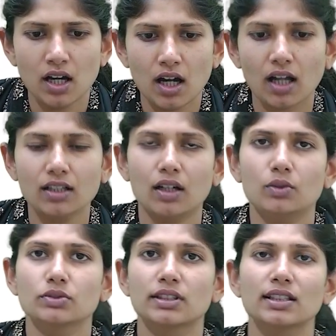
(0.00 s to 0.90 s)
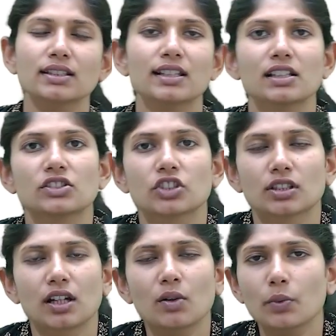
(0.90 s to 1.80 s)
Alauddin Khilji.
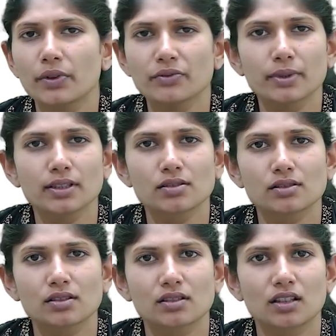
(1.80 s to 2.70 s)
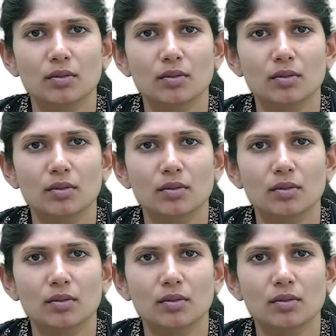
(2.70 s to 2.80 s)
Now we've been discussing